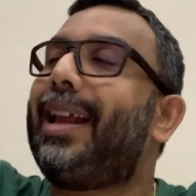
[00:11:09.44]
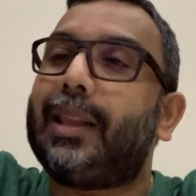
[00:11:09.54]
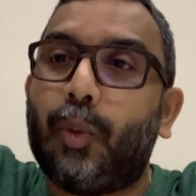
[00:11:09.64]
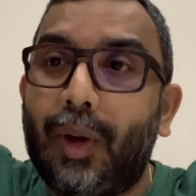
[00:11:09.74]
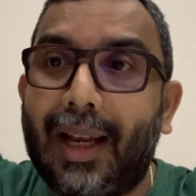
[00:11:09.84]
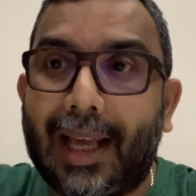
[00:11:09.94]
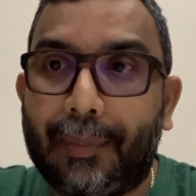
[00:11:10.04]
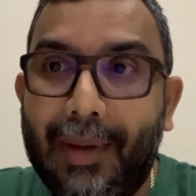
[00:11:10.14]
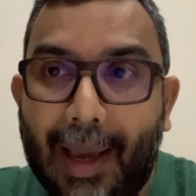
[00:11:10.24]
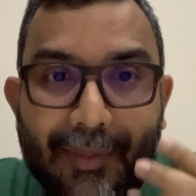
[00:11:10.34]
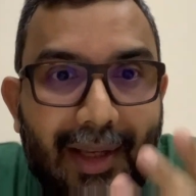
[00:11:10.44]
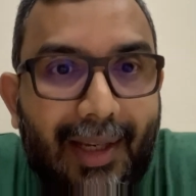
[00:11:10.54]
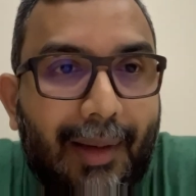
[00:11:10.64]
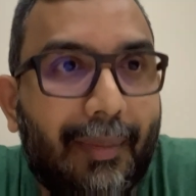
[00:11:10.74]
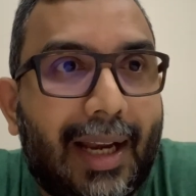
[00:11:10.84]
in the world. Like me, I'm
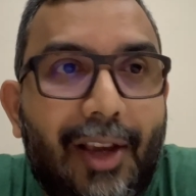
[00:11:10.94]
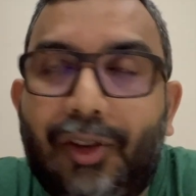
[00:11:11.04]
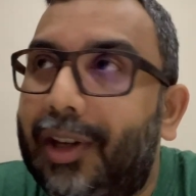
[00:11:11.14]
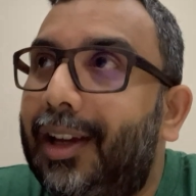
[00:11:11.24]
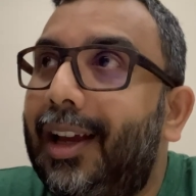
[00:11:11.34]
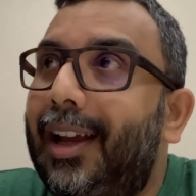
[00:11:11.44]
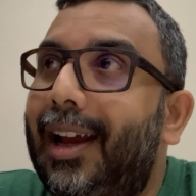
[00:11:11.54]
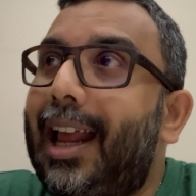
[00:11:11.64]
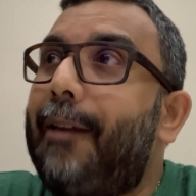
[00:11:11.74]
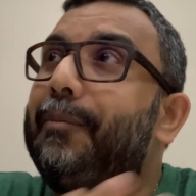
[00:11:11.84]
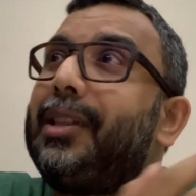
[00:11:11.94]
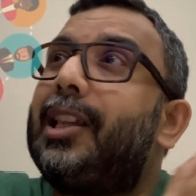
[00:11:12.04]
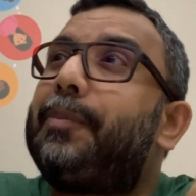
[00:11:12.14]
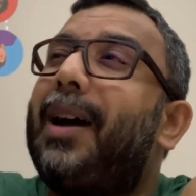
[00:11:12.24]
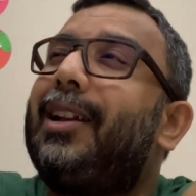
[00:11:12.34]
sitting in Malaysia and I have
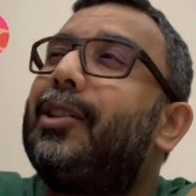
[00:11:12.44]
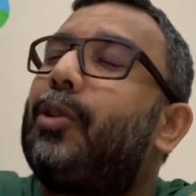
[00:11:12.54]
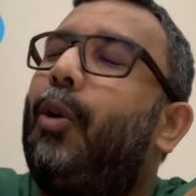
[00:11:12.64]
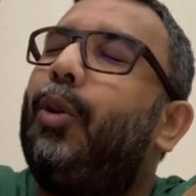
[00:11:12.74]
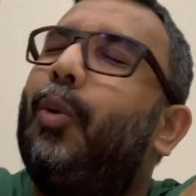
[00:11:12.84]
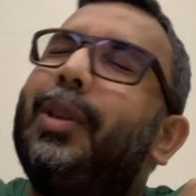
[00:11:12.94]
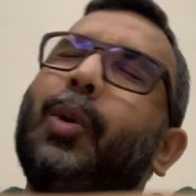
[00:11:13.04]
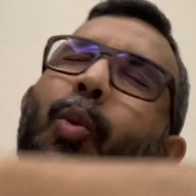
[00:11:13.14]
business partners all over the